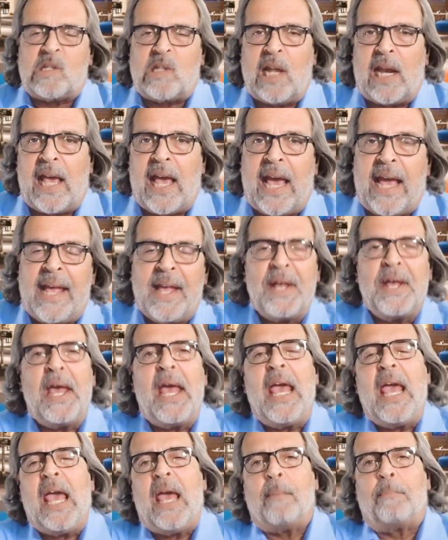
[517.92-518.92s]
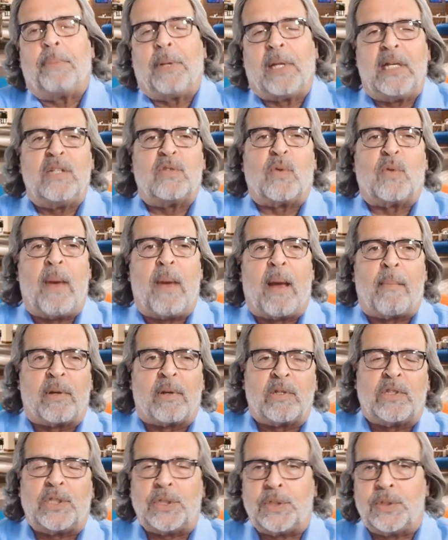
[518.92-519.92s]
today. And please remember
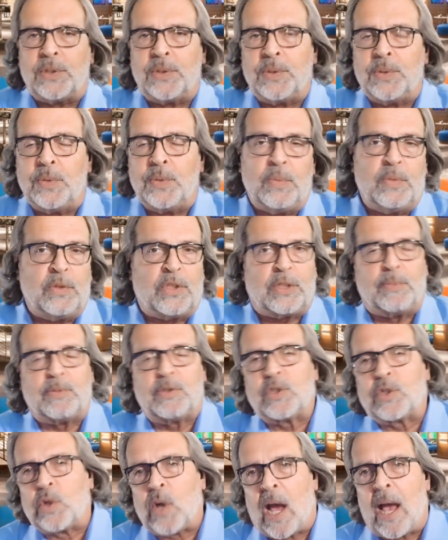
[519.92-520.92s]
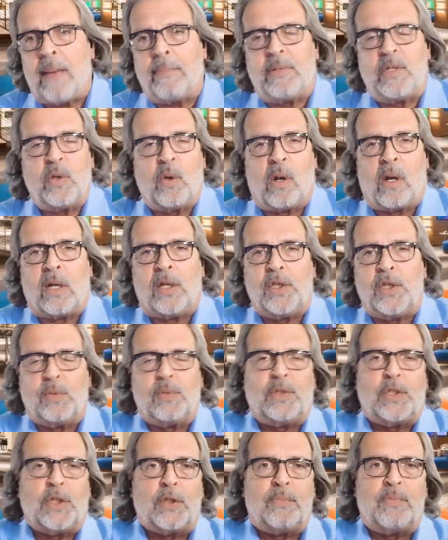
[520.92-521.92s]
to subscribe to our
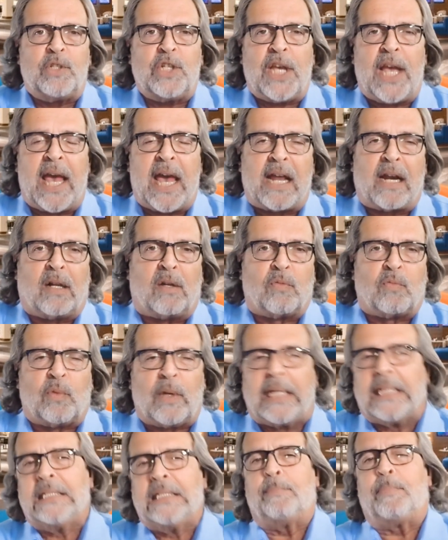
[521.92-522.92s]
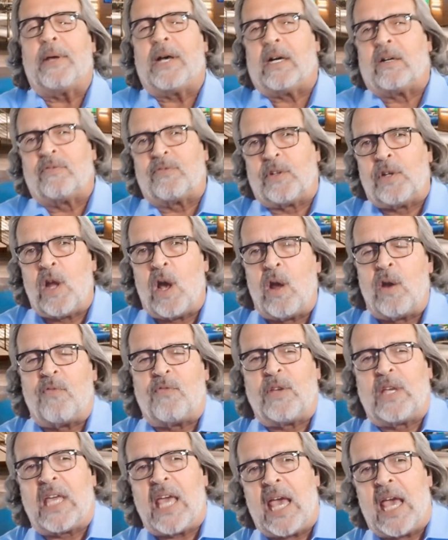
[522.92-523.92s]
YouTube channel, ring the bell for
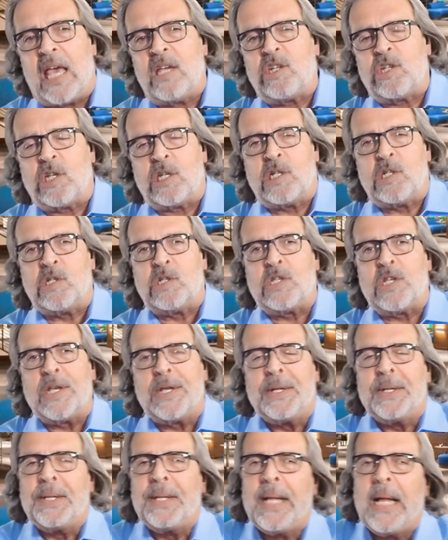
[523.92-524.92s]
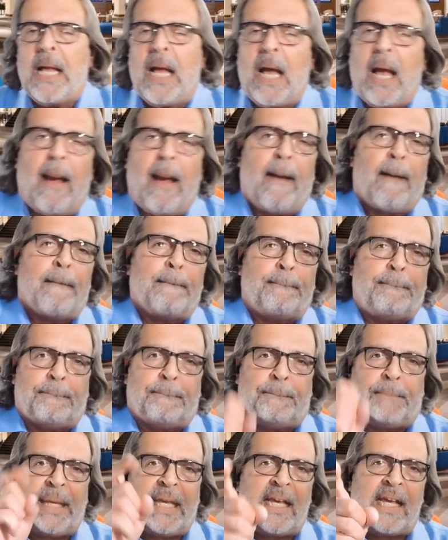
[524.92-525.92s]
notifications.
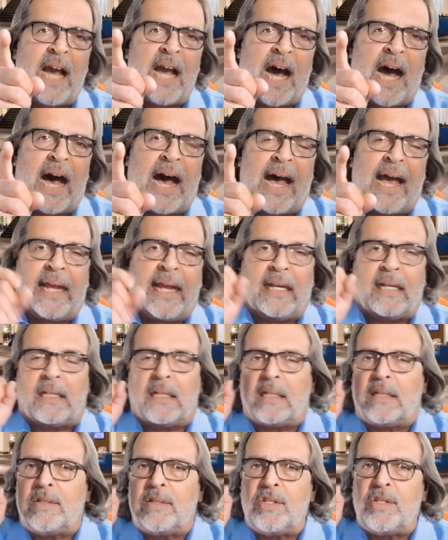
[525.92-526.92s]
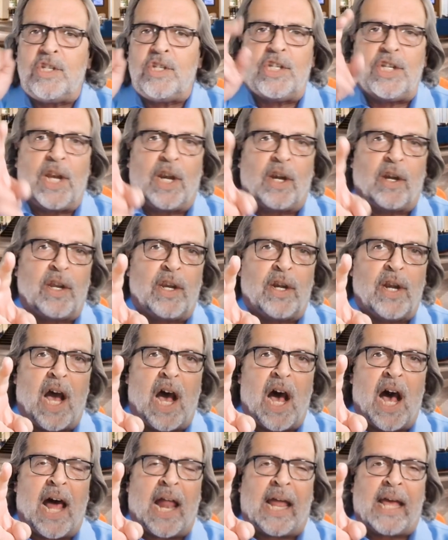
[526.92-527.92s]
Be kind, share your
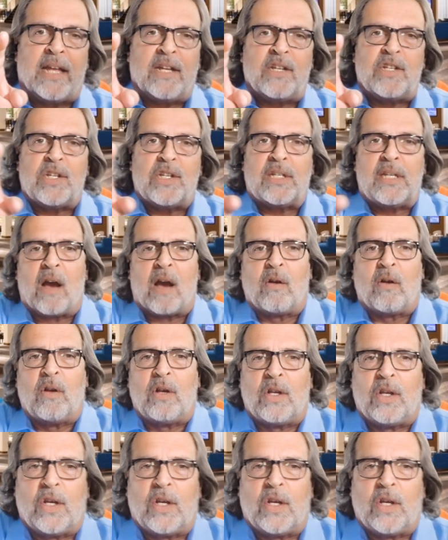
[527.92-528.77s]
knowledge. Now